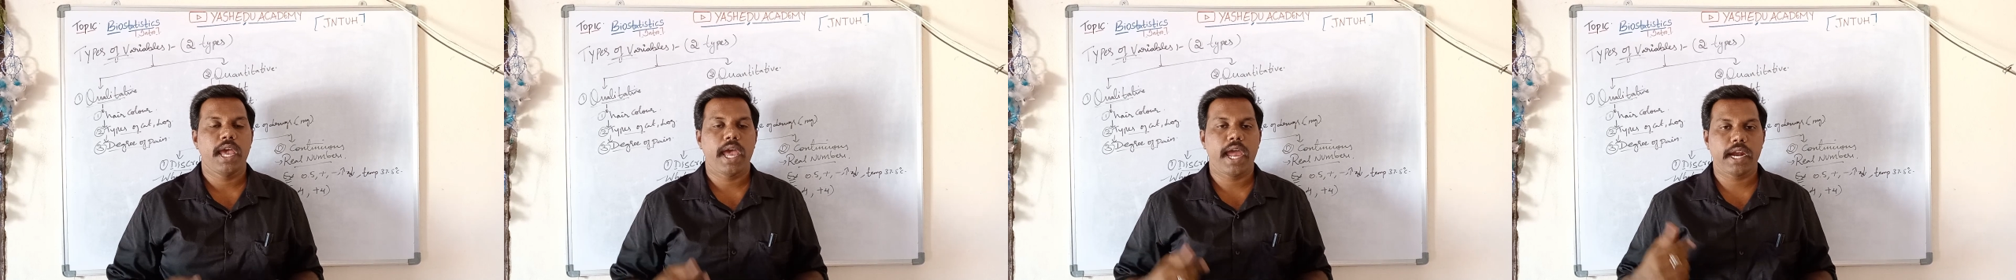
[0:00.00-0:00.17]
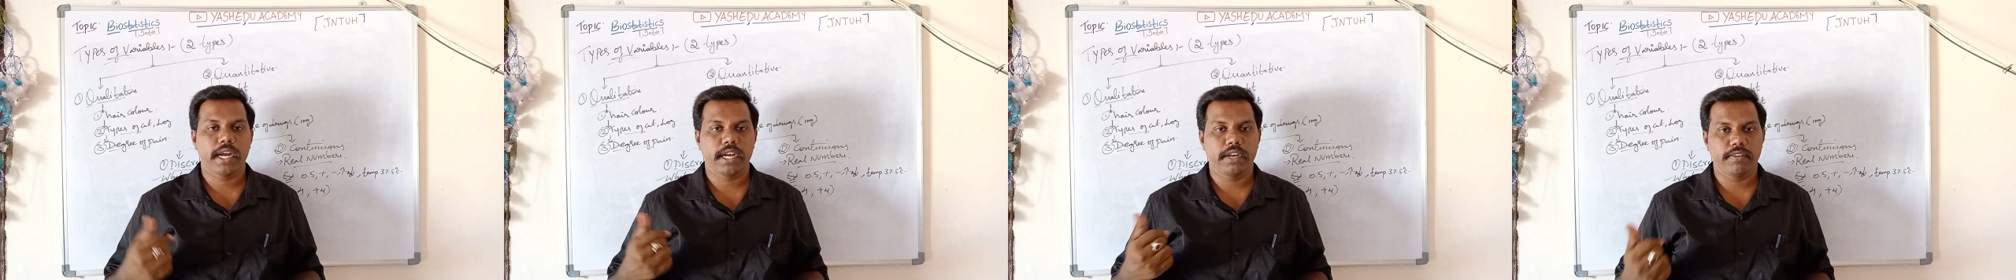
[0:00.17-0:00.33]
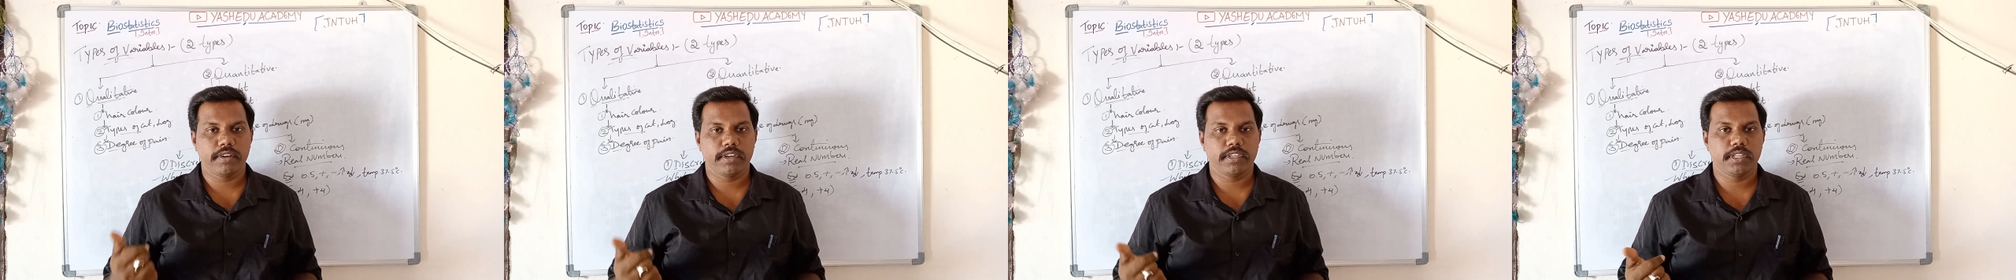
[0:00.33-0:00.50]

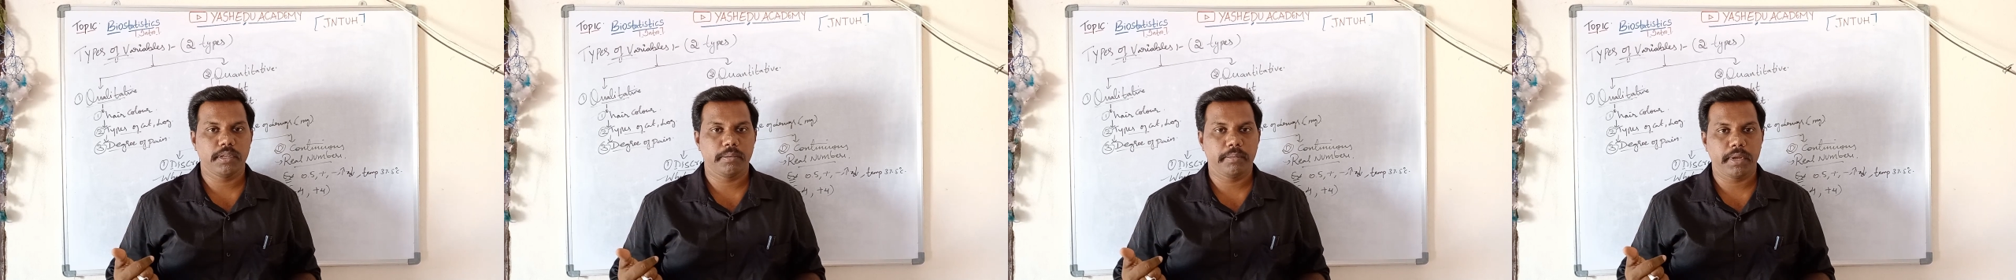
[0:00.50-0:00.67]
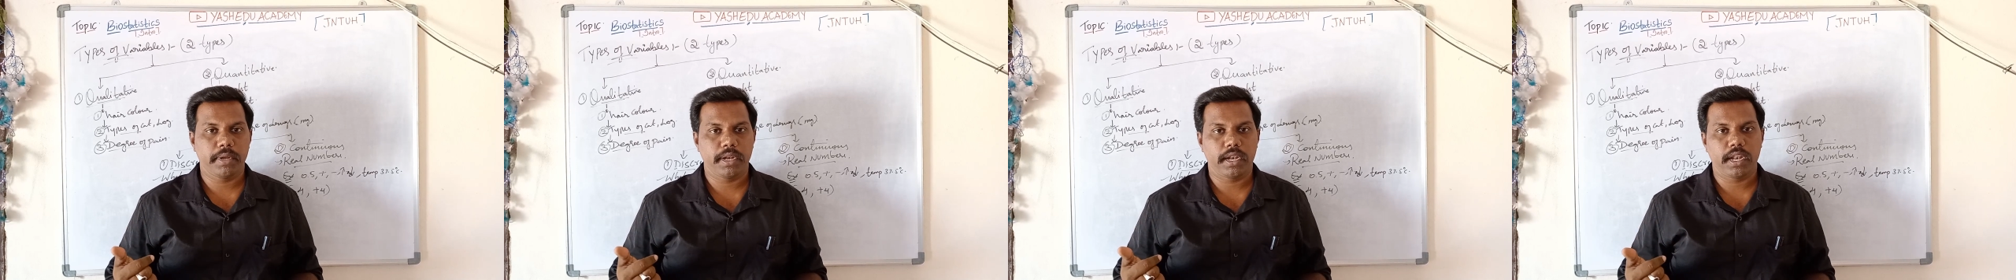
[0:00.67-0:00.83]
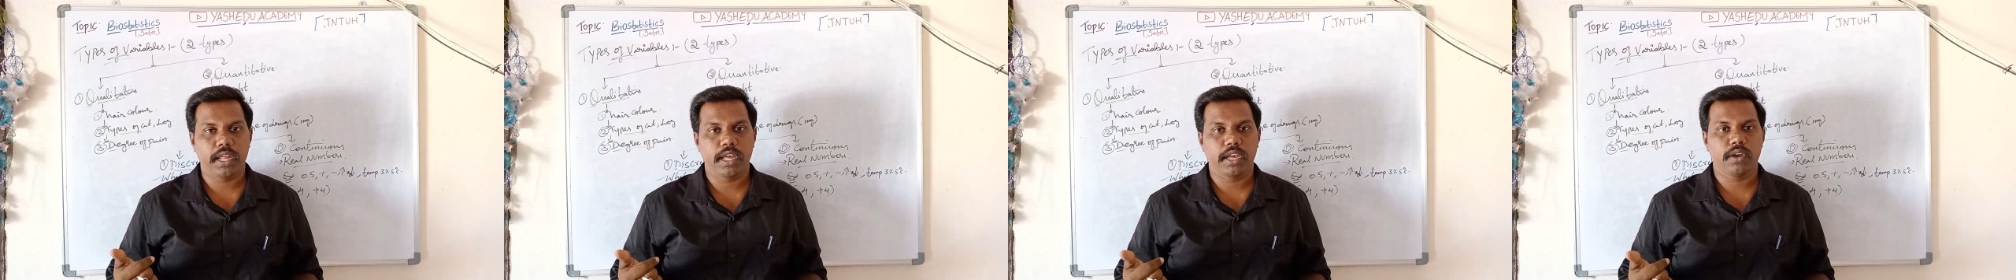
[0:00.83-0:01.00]
Activate the
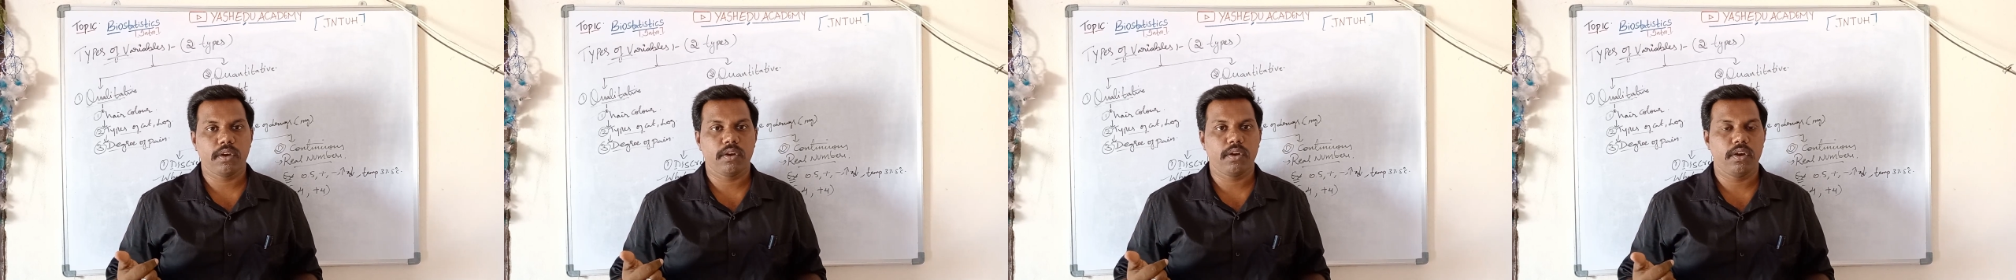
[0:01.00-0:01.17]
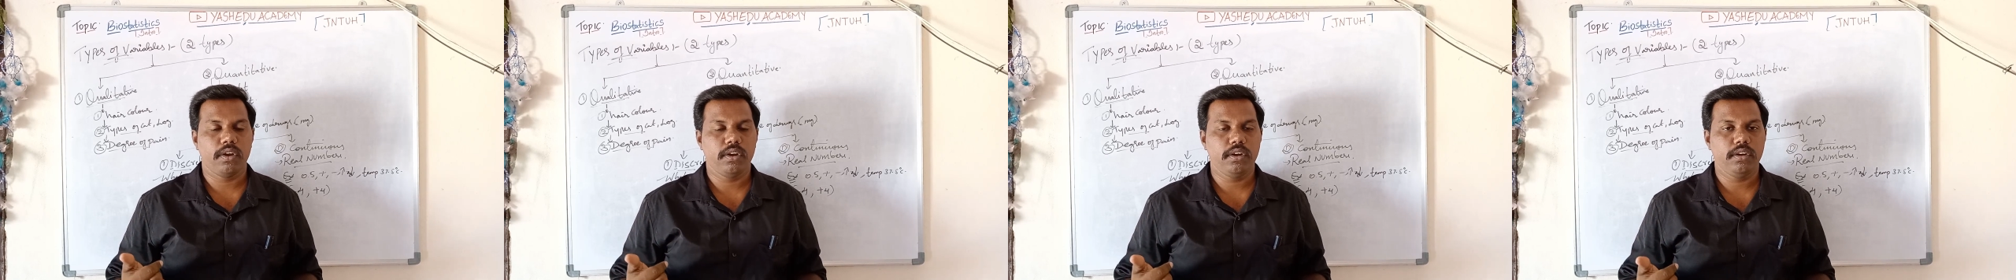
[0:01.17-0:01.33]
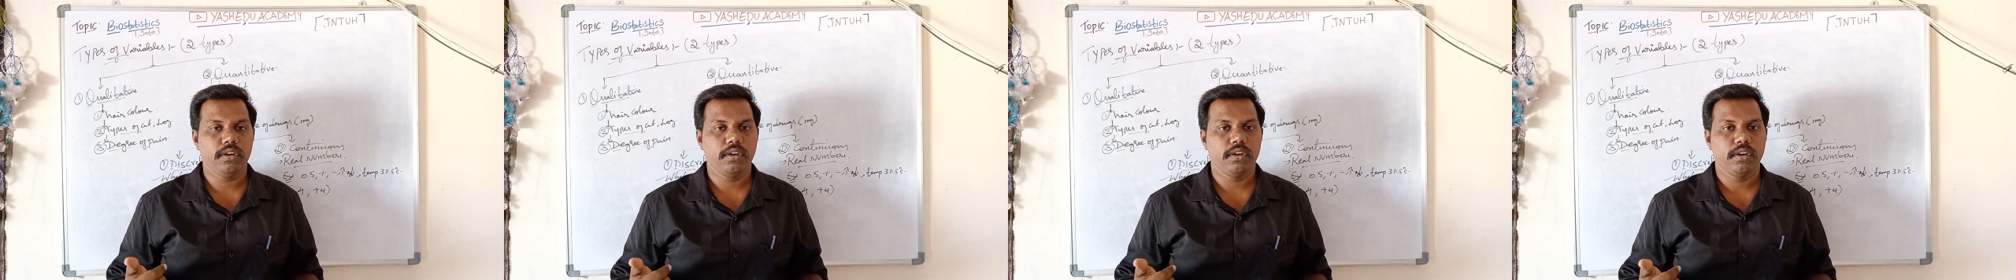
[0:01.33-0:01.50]
bell
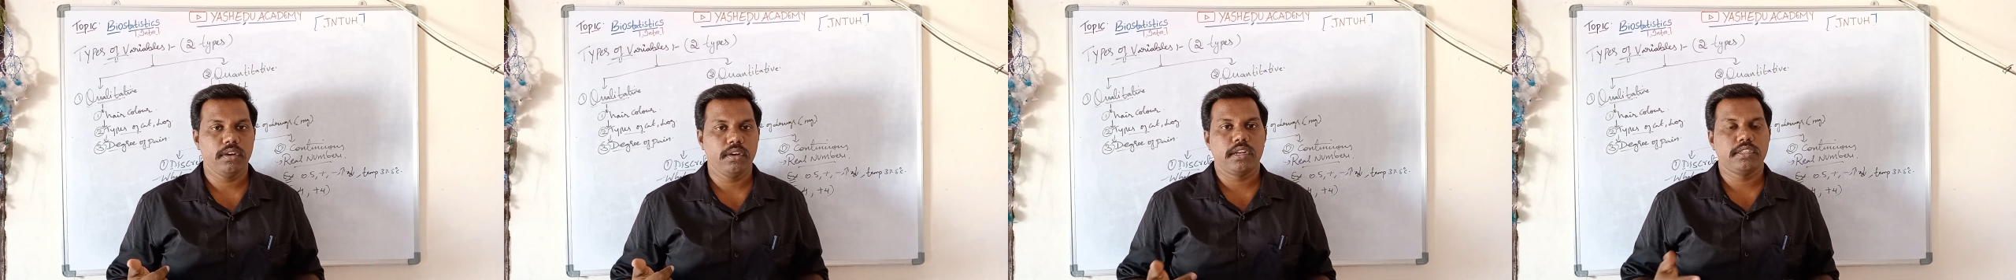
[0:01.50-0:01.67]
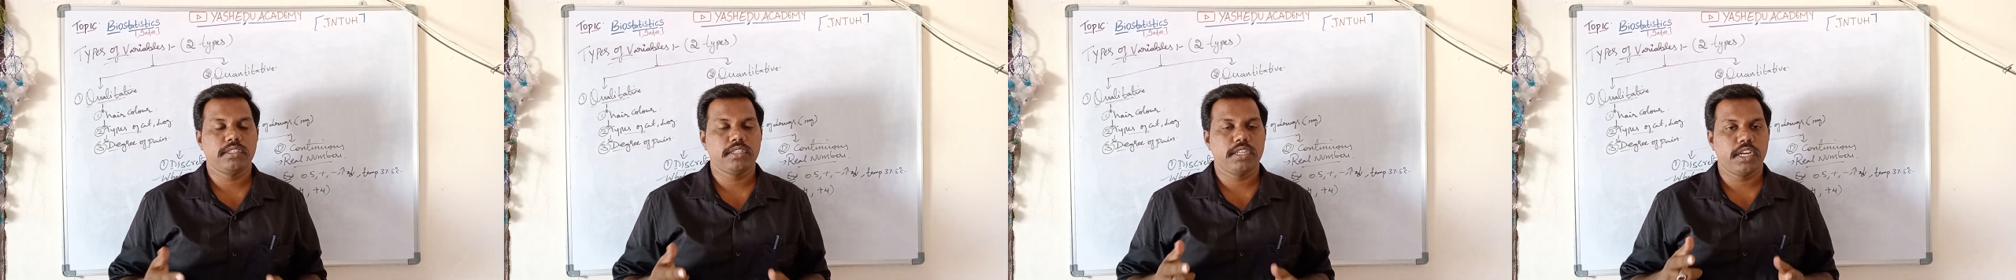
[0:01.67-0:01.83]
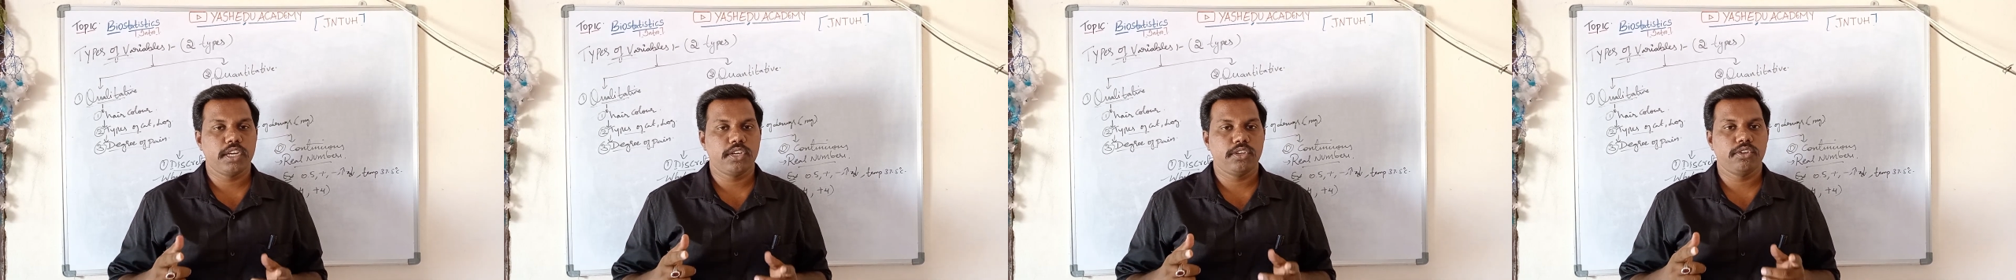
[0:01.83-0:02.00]
icon and
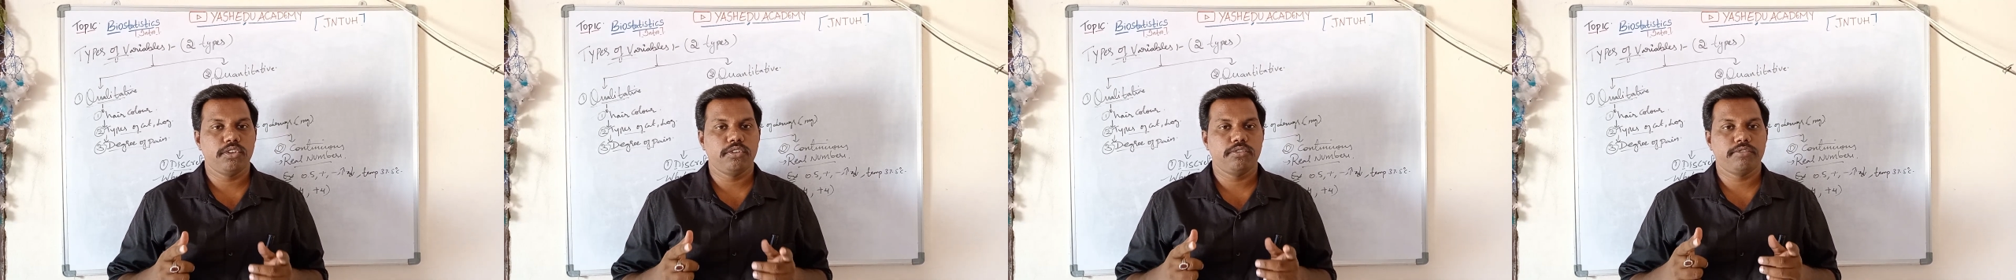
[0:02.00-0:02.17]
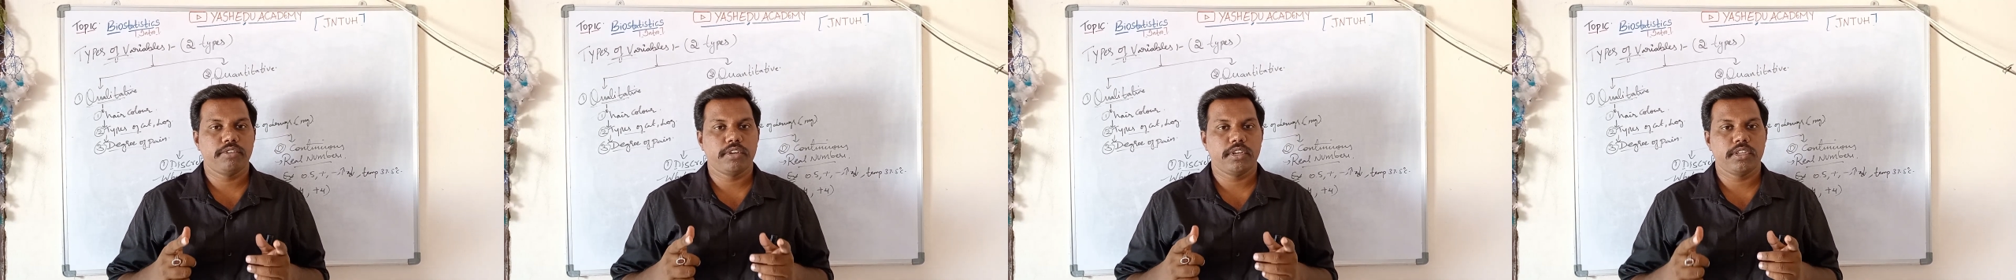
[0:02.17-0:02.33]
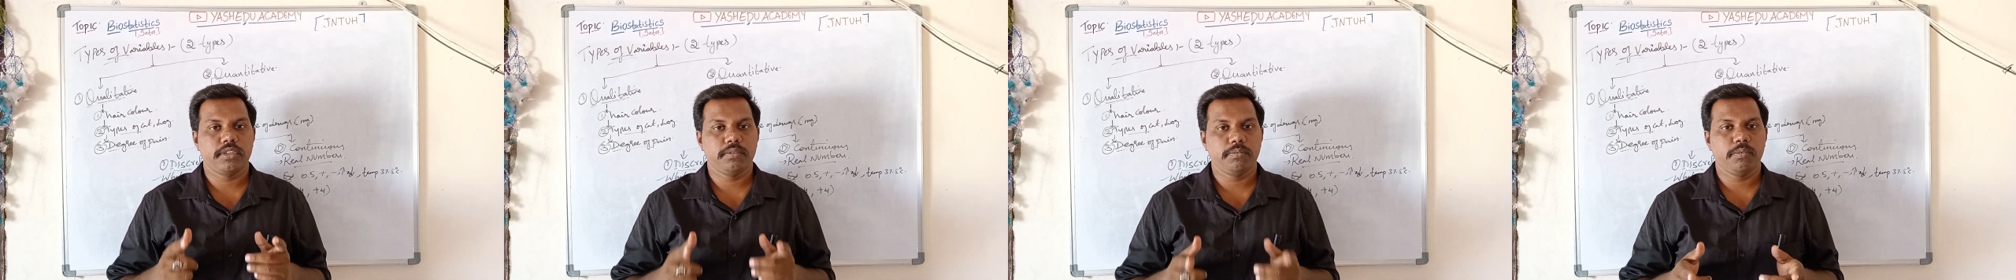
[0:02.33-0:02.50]
stay tuned
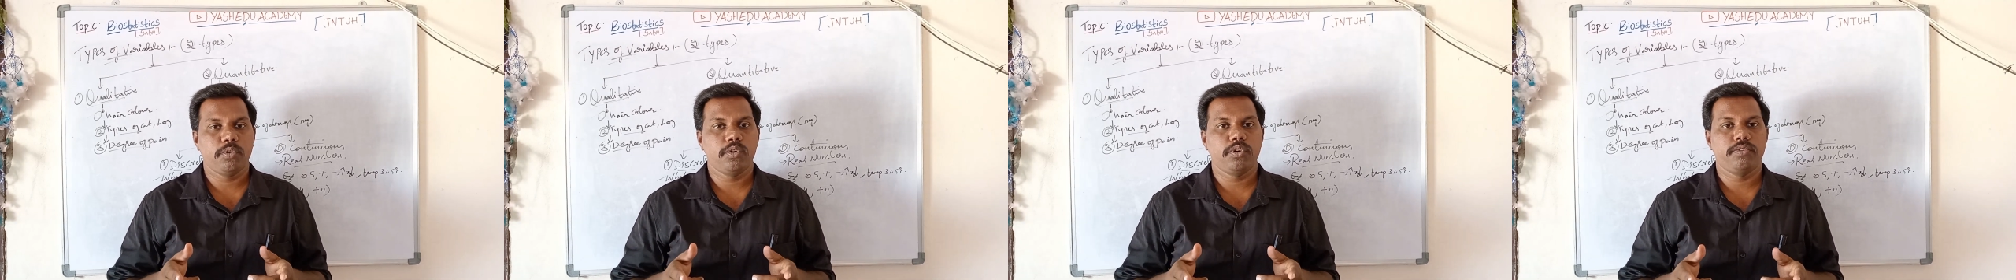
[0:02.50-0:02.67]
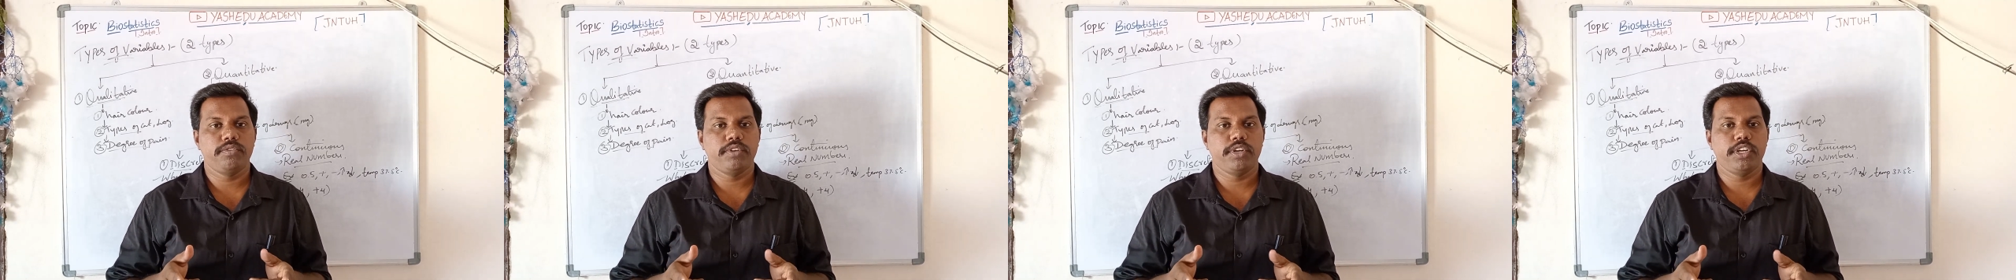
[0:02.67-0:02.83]
for the more